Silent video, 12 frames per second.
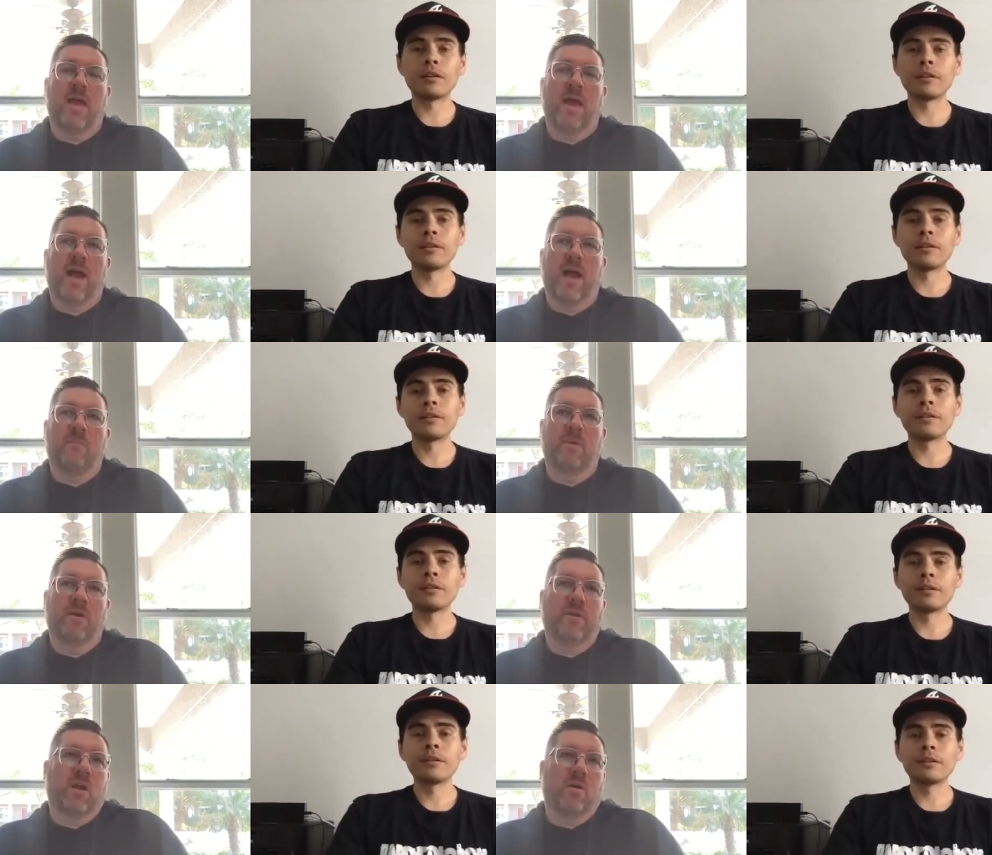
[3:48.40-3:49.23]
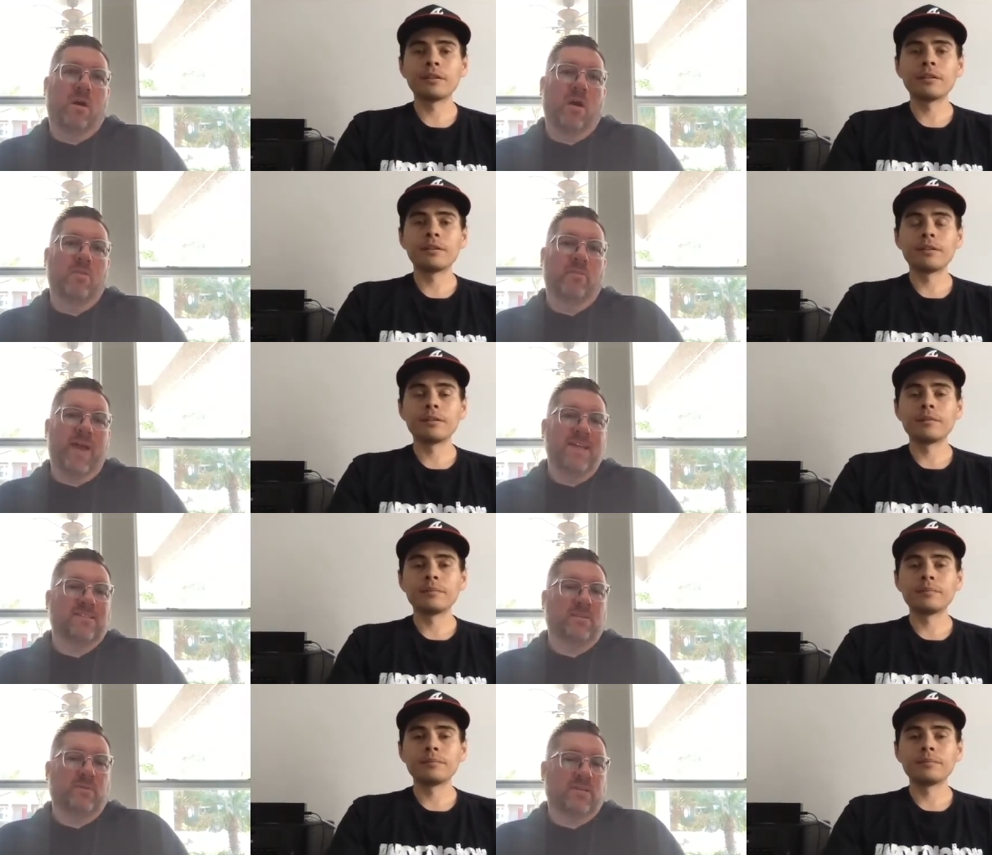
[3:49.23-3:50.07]
Speaker 1: Uh, but you know, on the
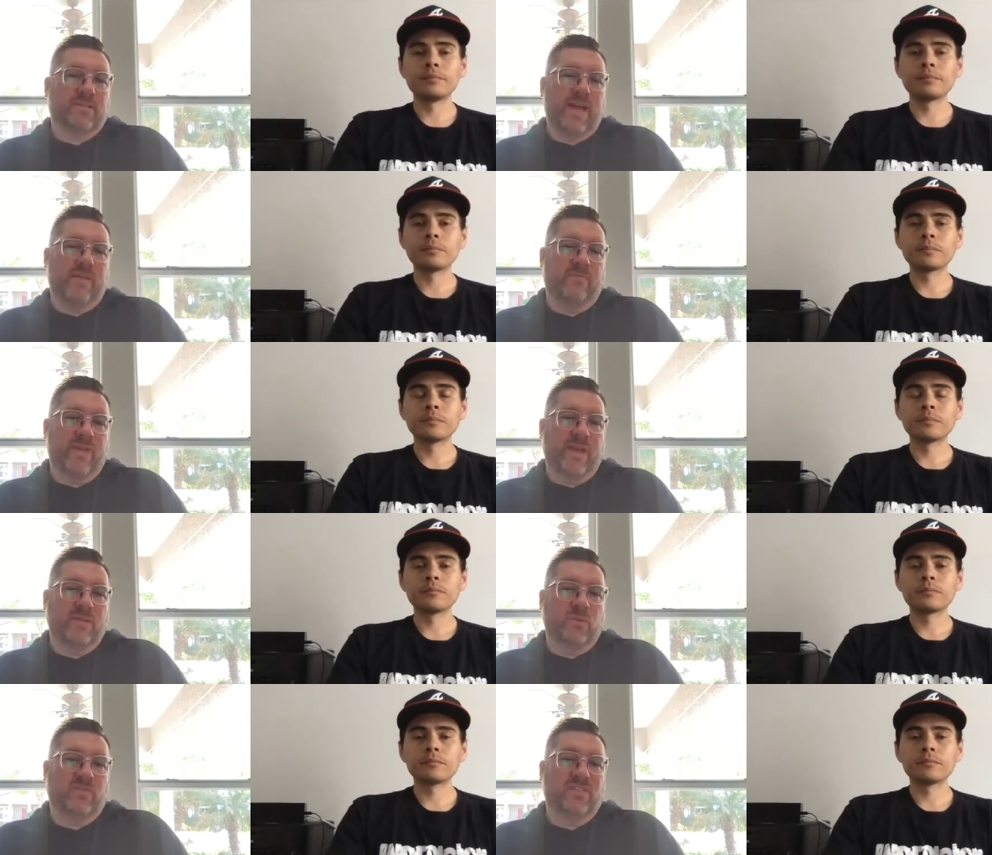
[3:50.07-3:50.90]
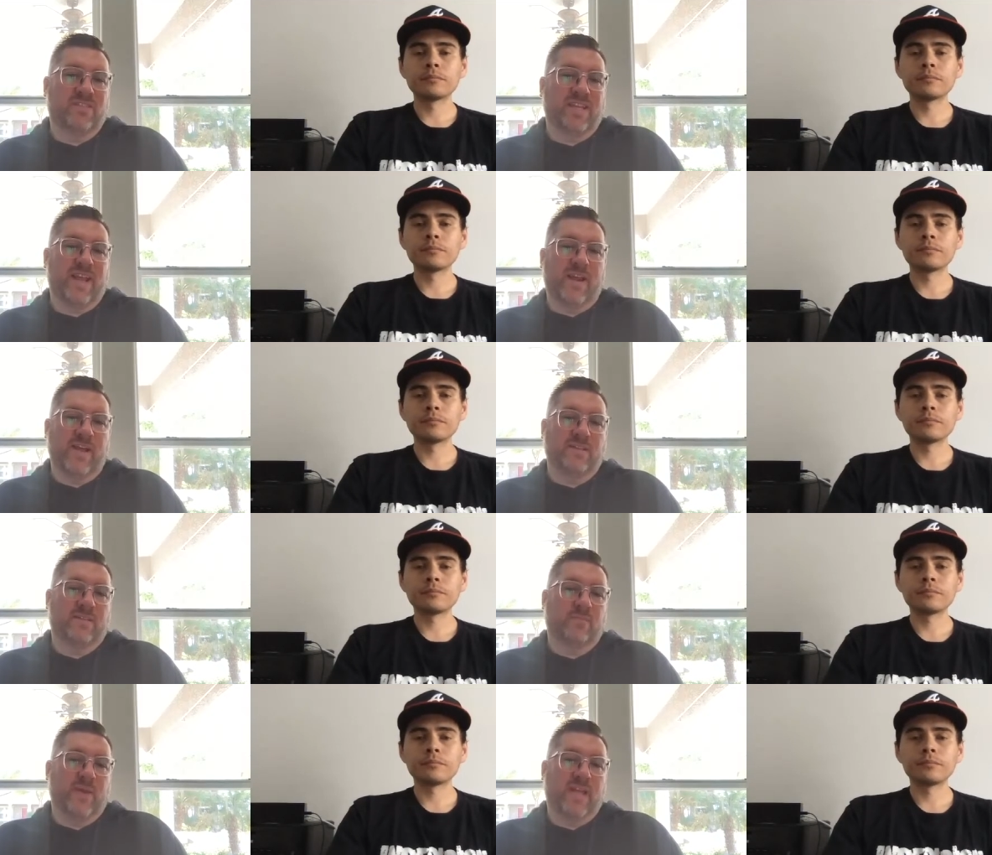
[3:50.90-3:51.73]
basketball side of things, we've seen
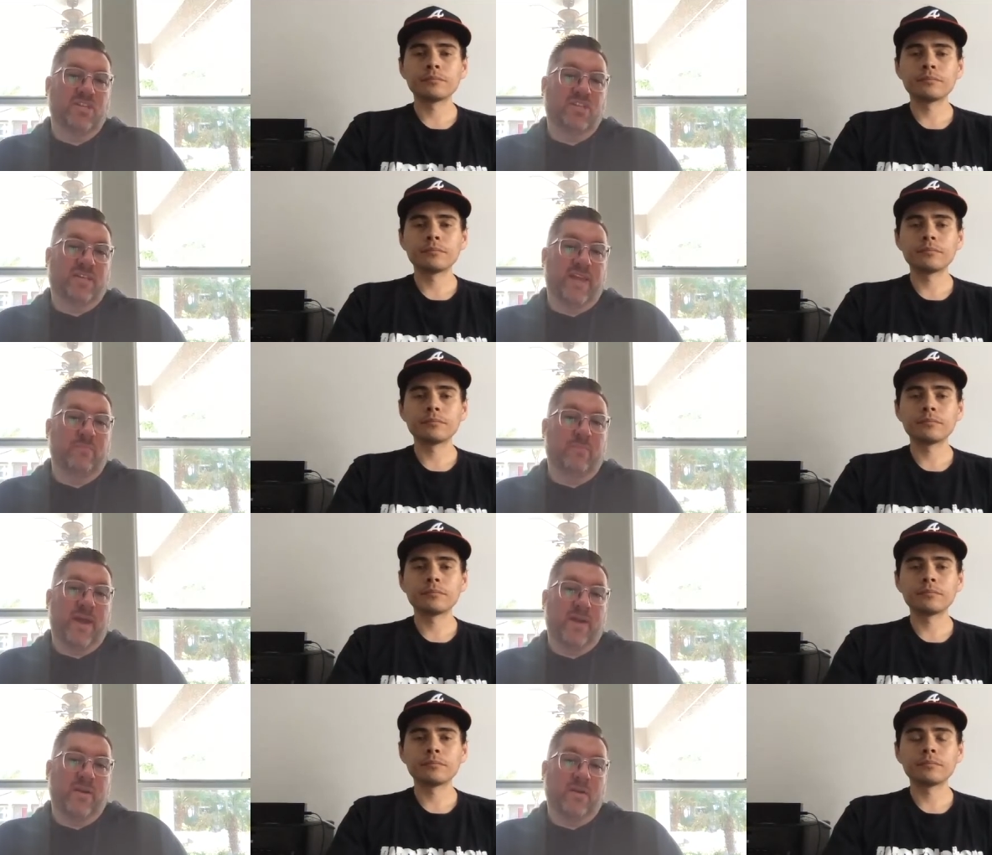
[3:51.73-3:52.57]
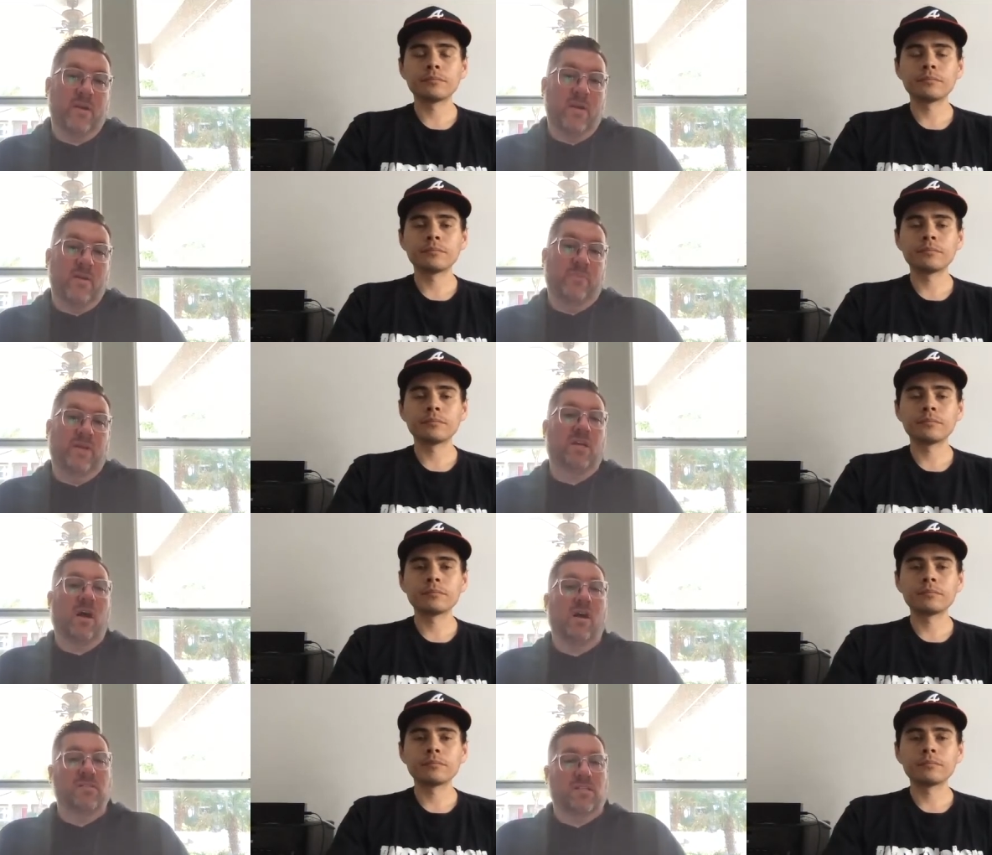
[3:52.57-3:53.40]
Arrinten Page get better
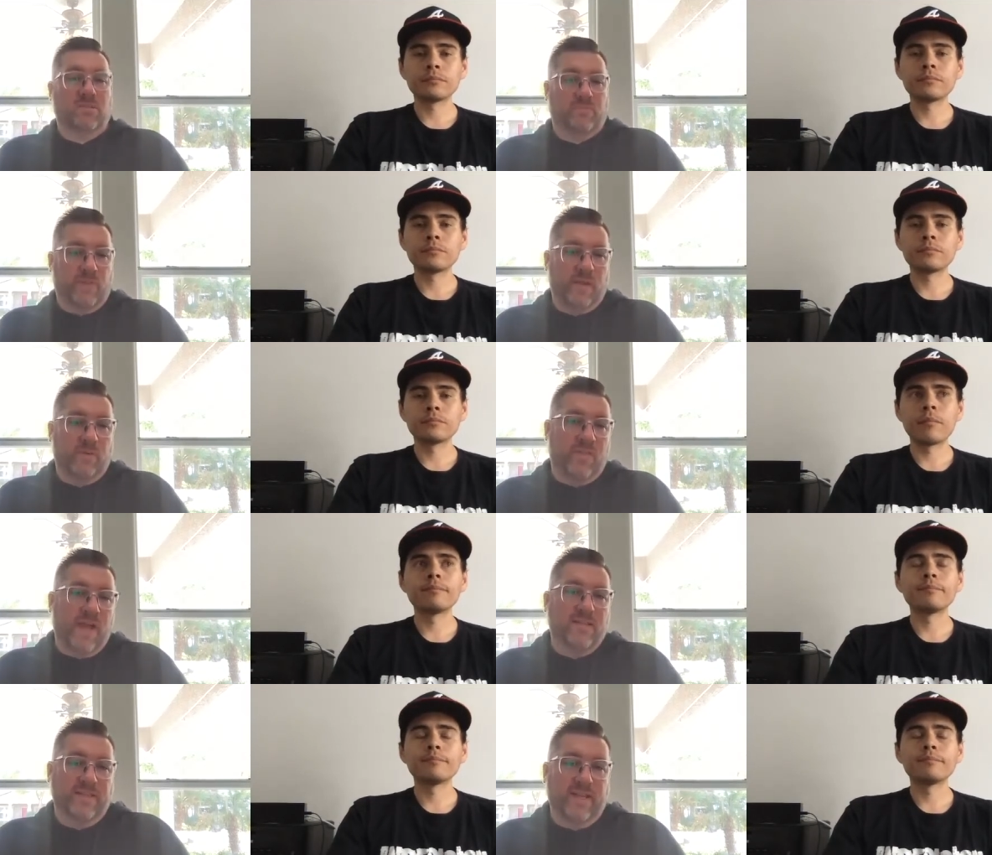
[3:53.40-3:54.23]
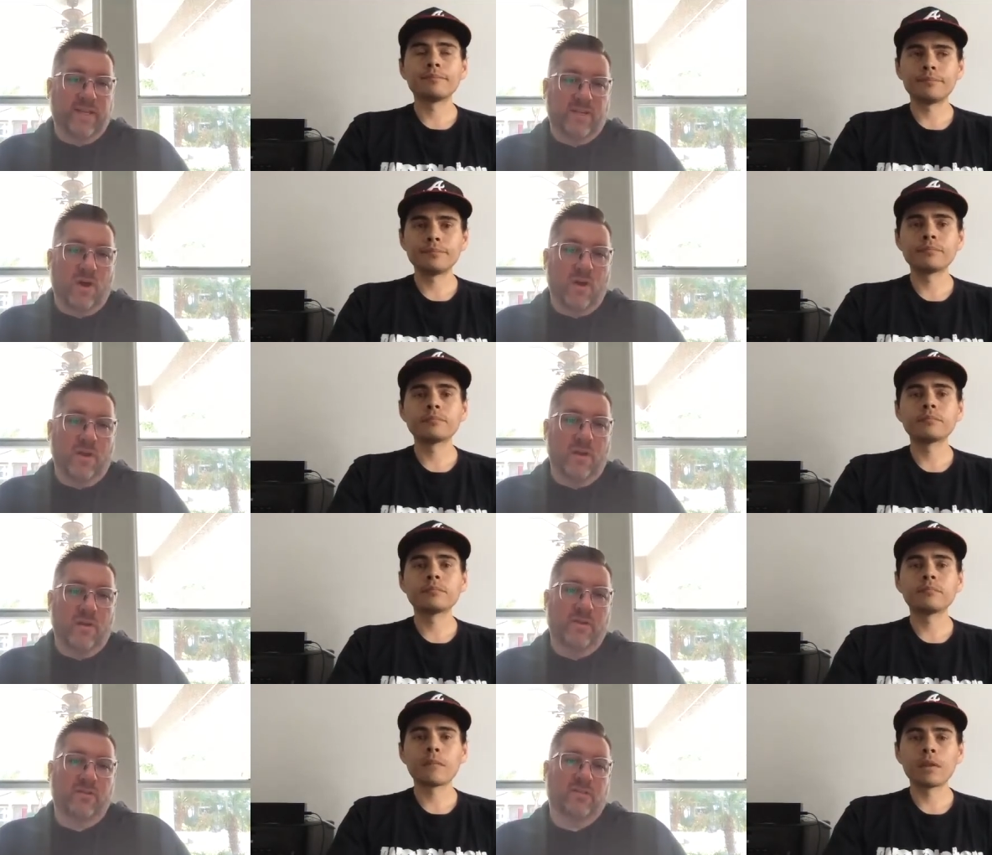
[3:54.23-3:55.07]
because he's played with Isaiah Collier,
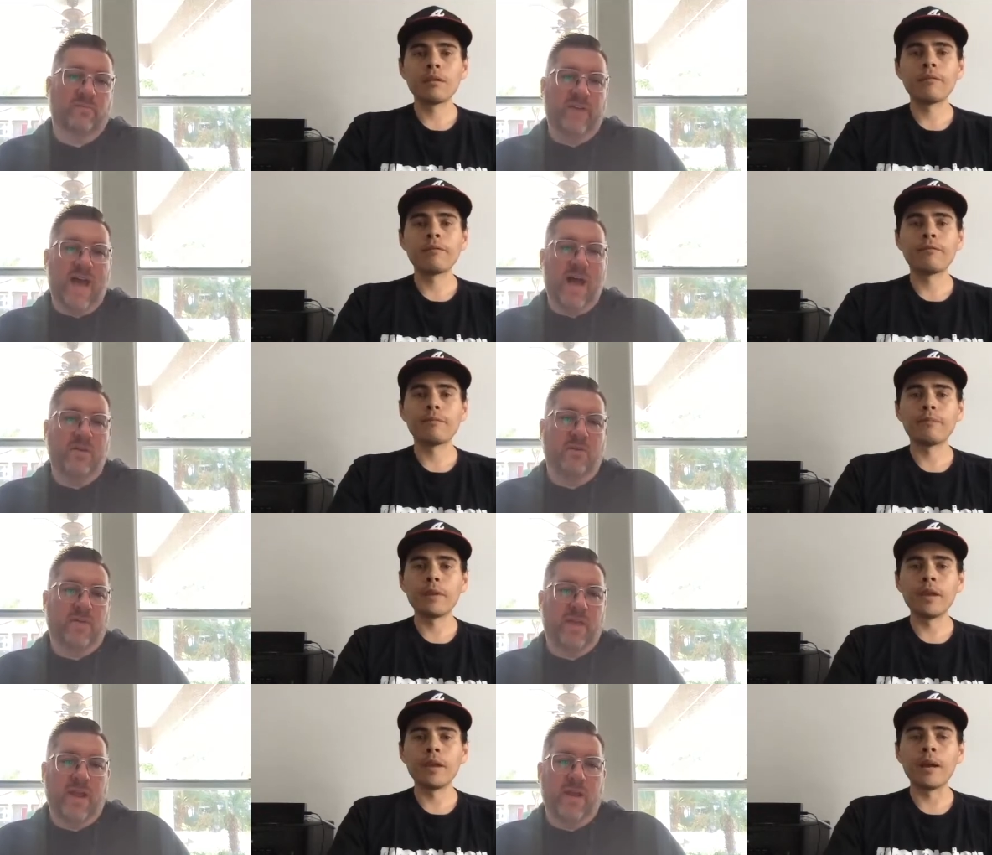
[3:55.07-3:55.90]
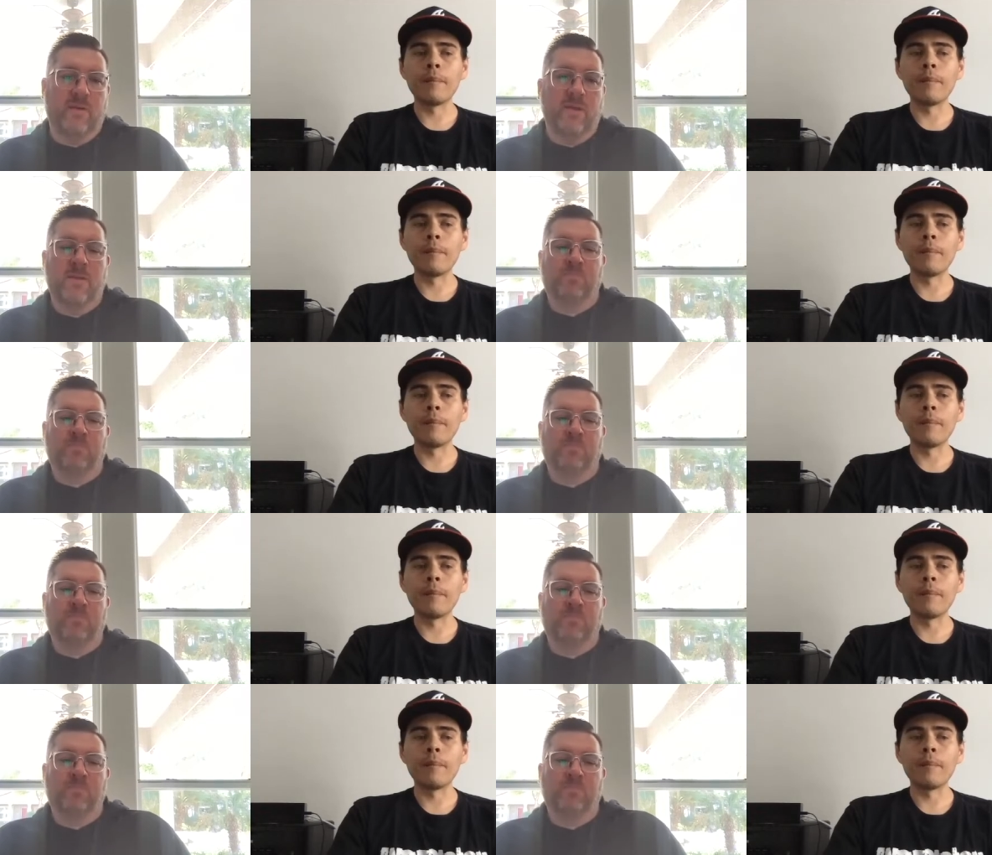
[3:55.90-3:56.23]
and there's some value yeah. there.